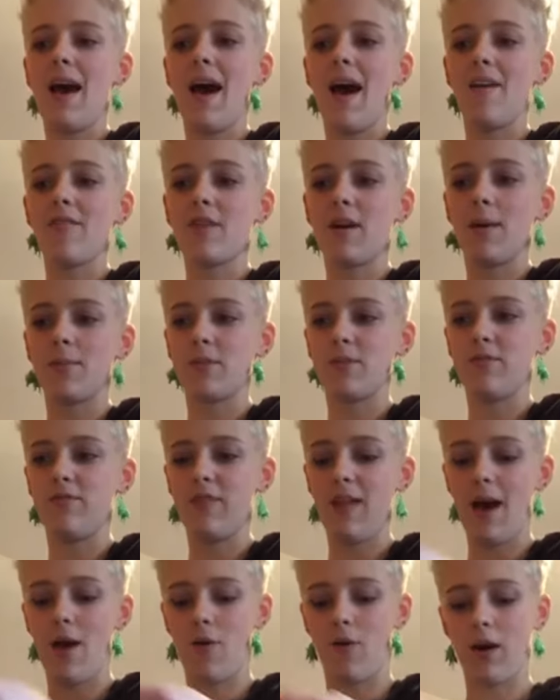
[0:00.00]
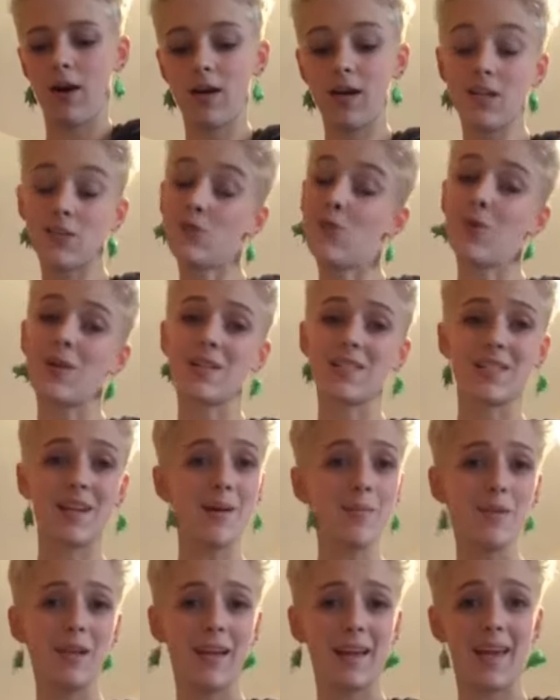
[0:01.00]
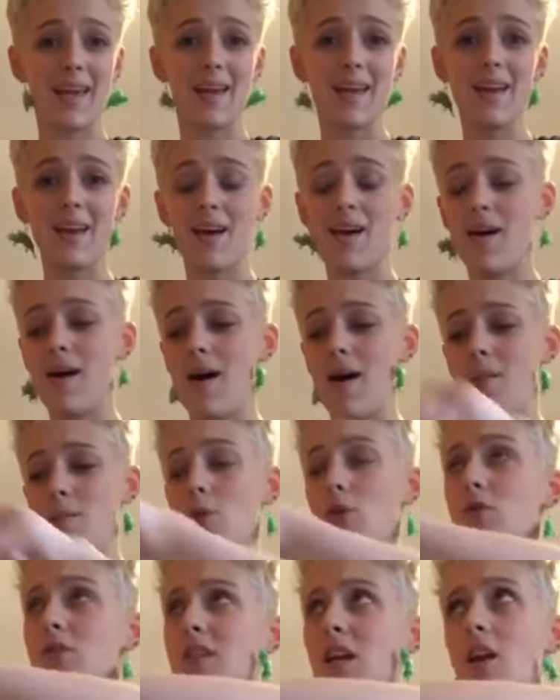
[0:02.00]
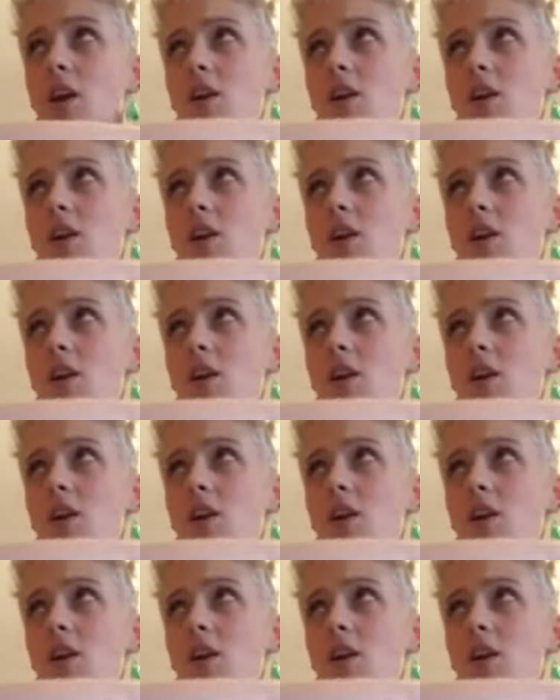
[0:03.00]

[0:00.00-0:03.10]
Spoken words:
cups of flour because we're doubling it. Who said arts